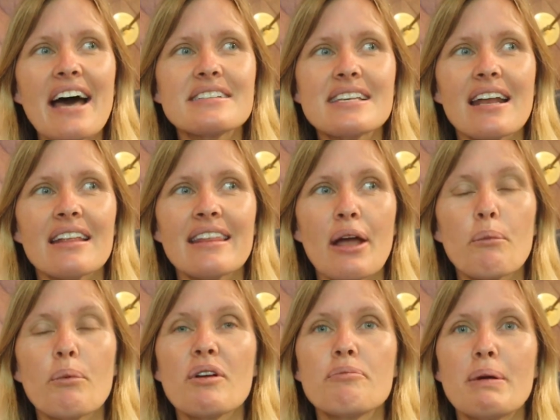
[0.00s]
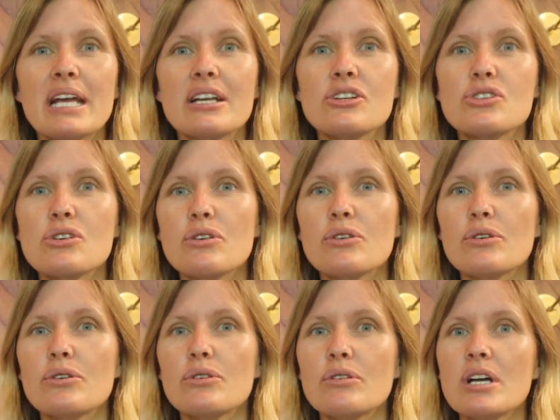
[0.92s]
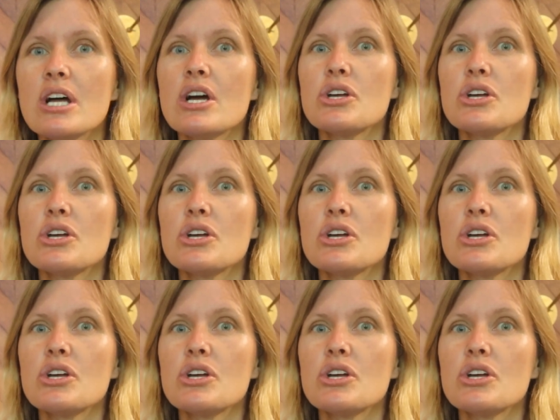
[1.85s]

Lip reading: outside of that, we've been to